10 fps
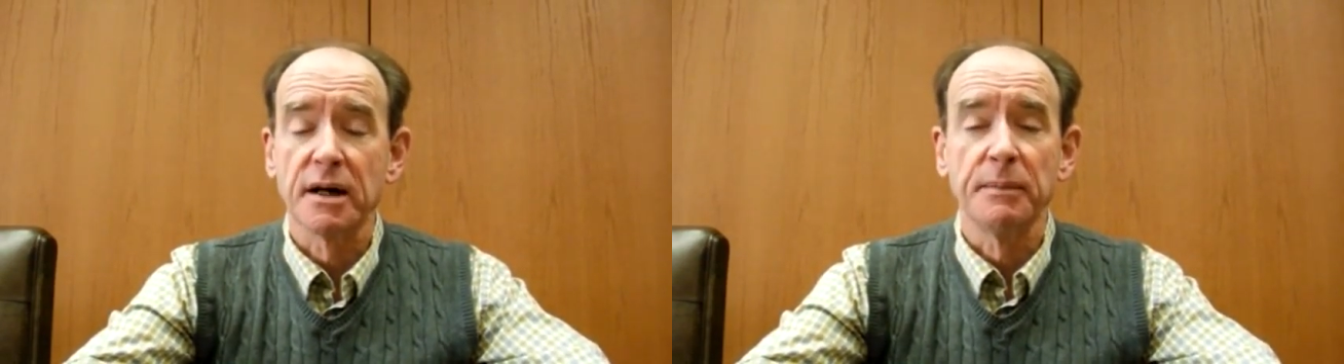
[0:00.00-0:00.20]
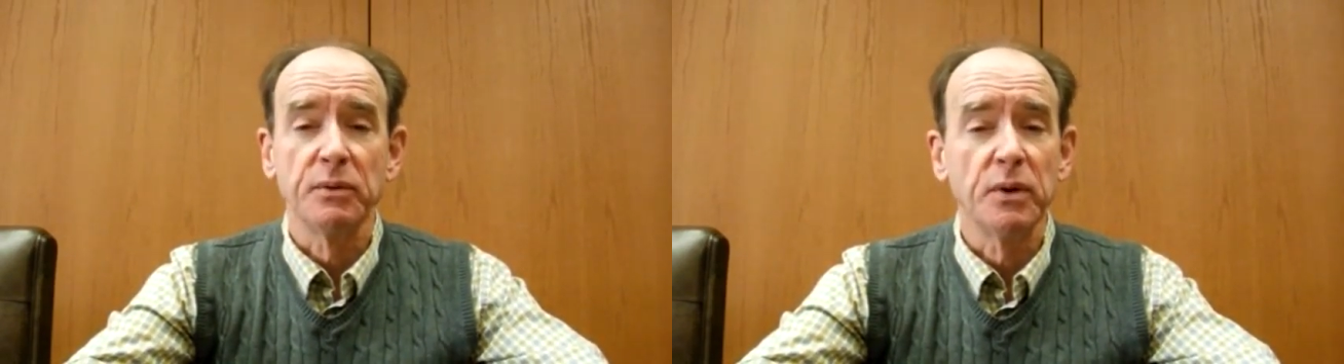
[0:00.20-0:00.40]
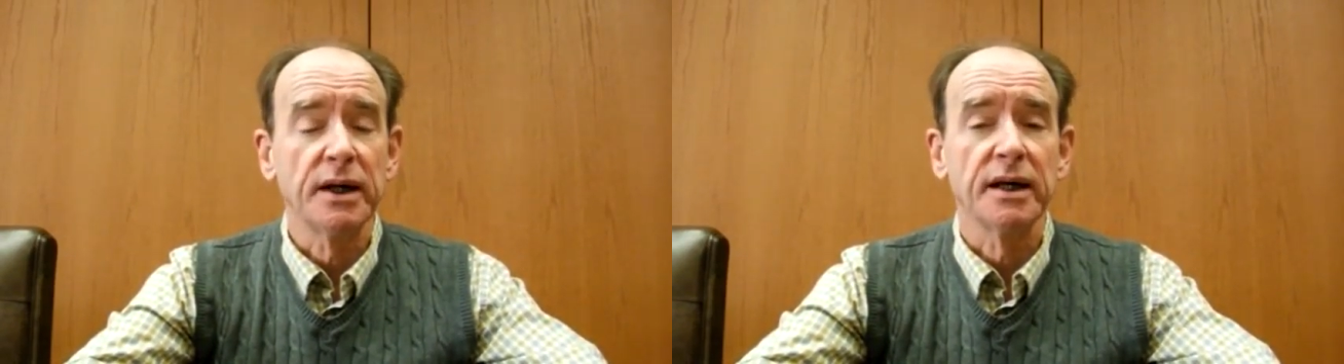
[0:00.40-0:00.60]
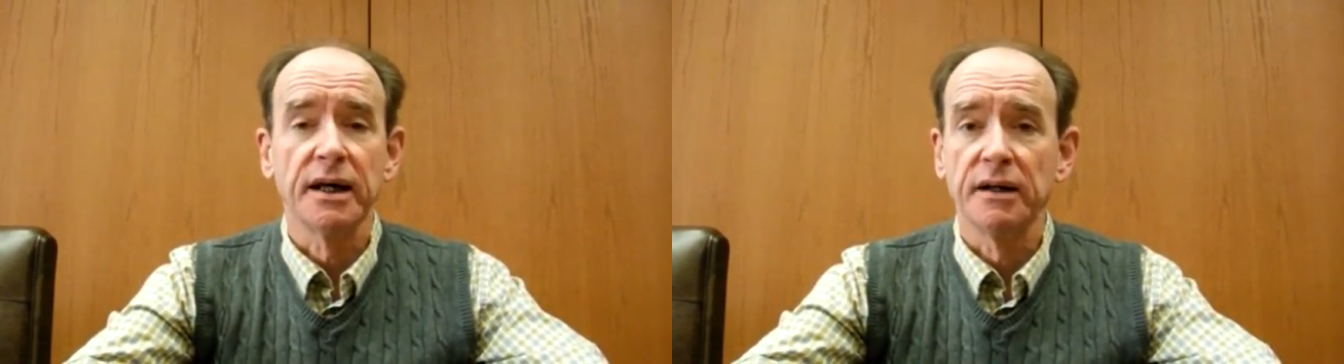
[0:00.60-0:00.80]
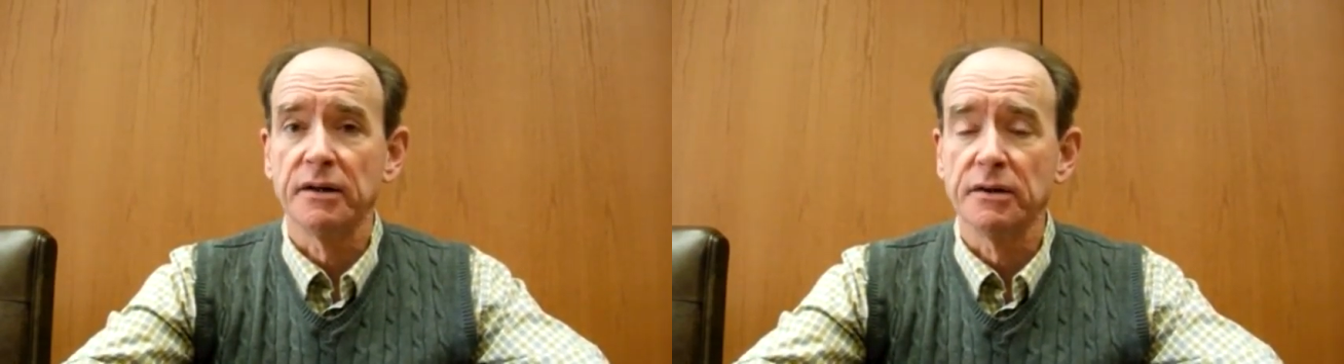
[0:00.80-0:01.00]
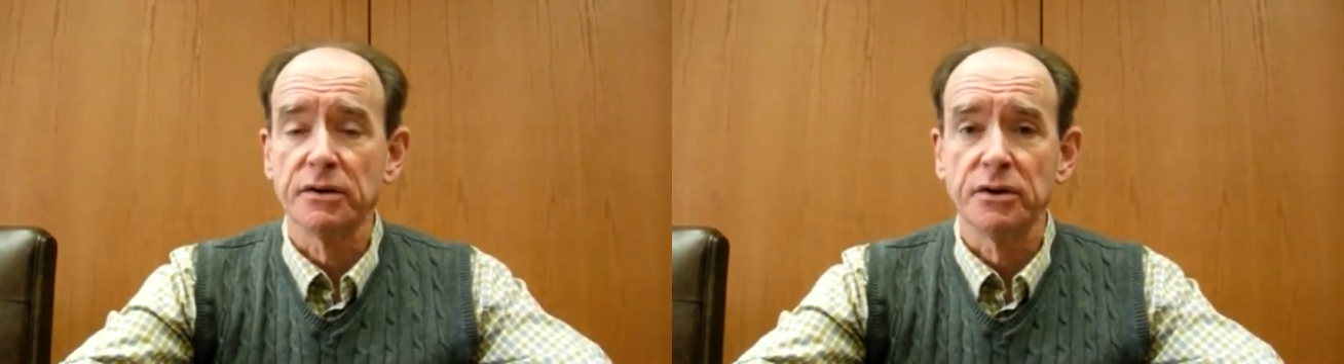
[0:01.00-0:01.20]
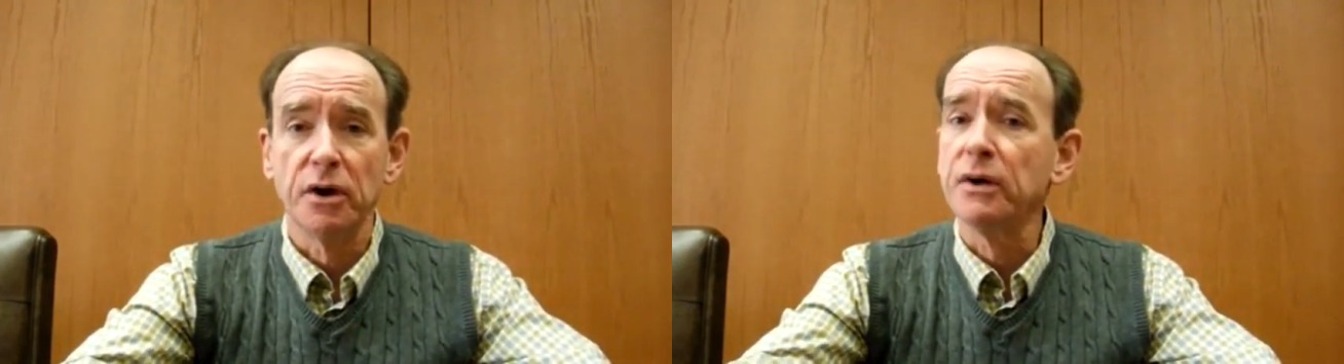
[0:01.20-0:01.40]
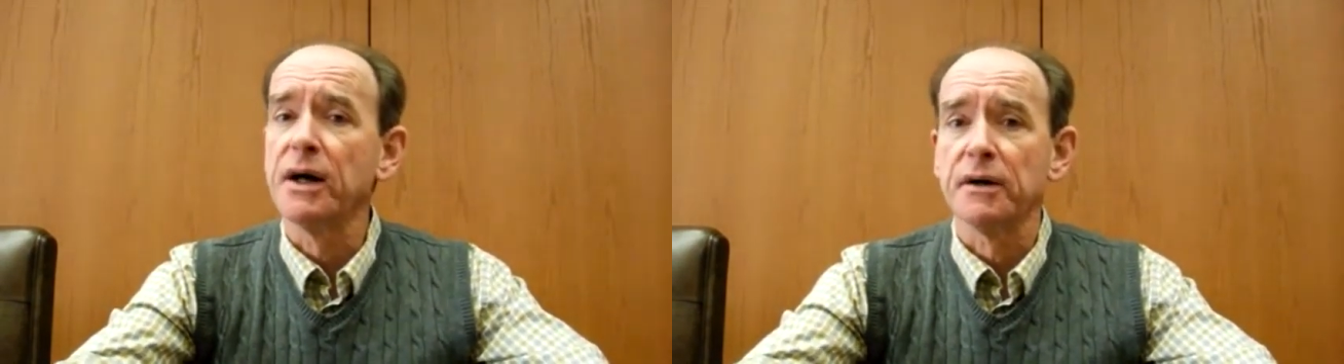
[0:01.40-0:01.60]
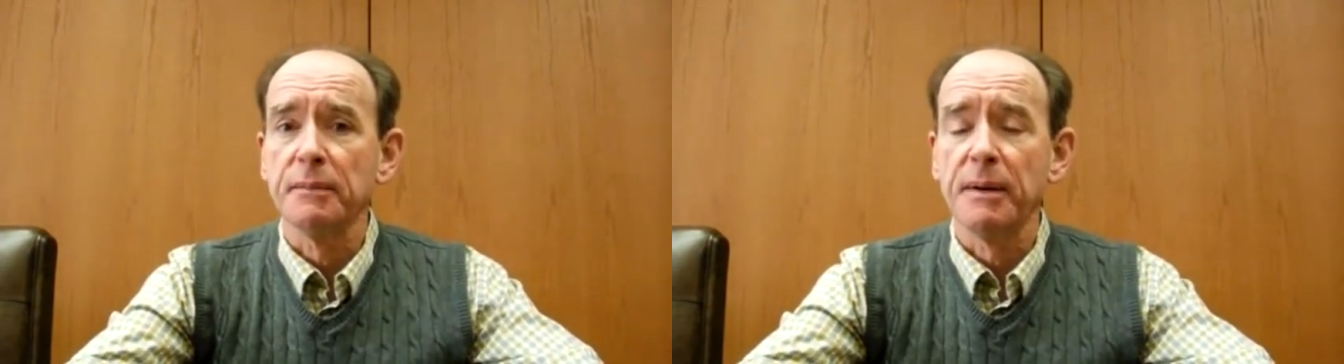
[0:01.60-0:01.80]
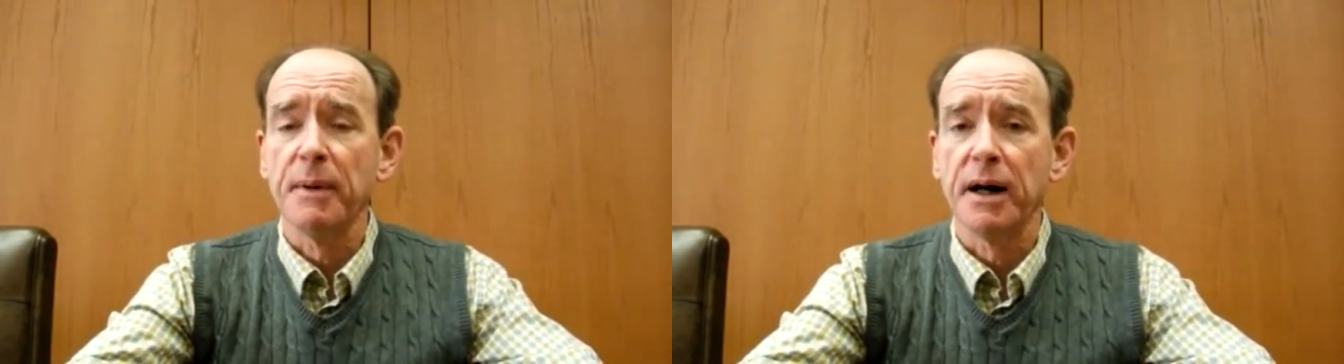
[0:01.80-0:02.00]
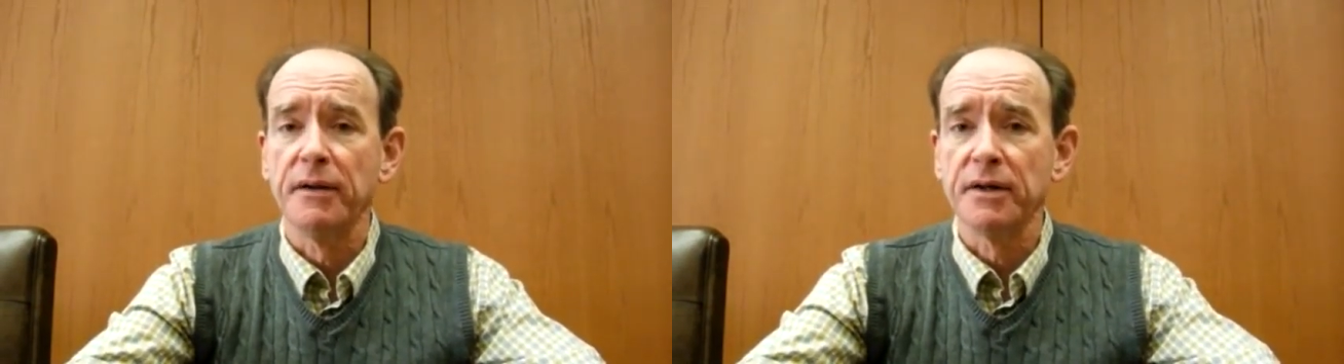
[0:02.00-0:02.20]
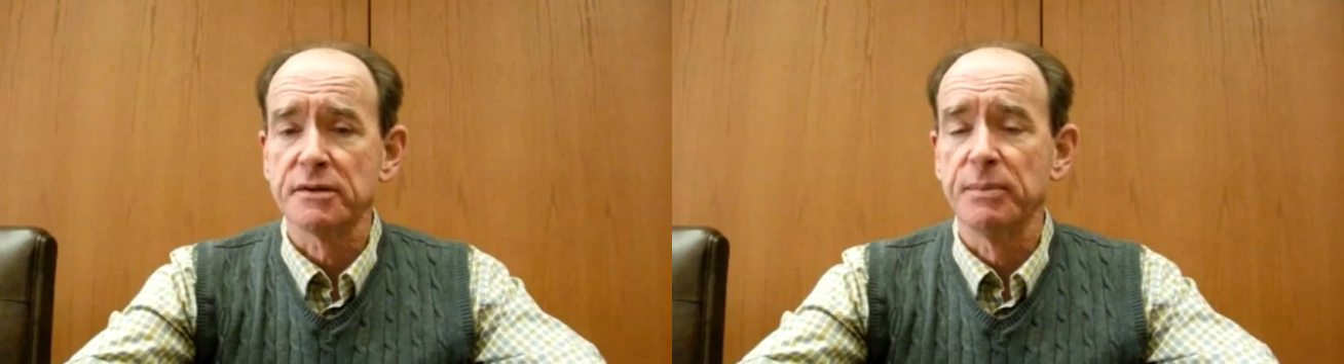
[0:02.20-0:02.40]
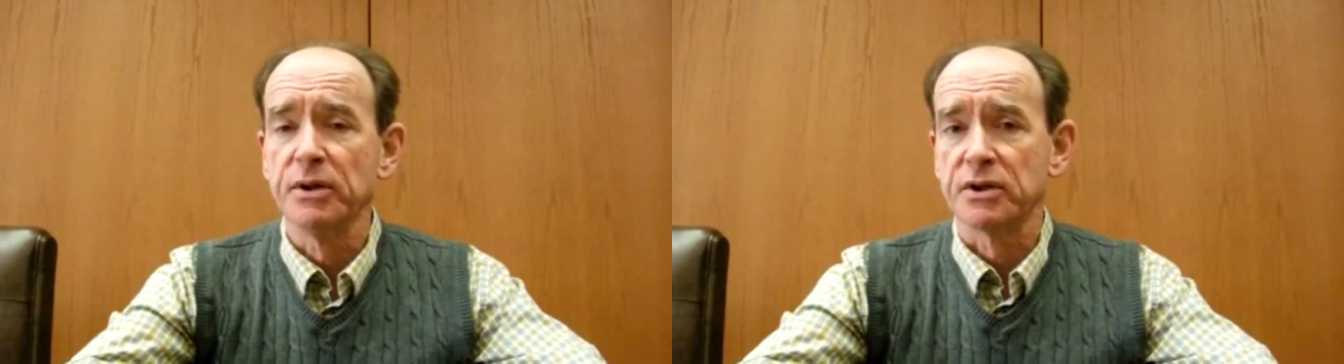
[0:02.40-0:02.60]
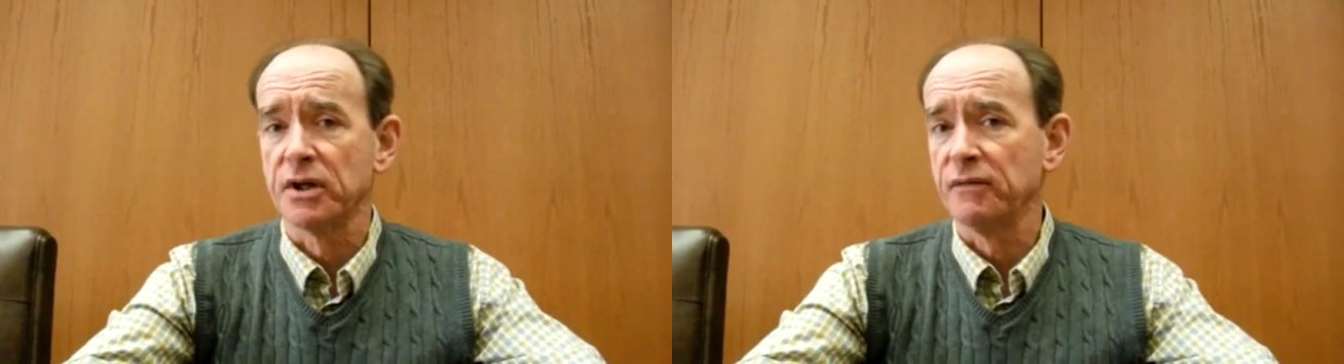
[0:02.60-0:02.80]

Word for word: this coming week, and there's no doubt in my mind this bill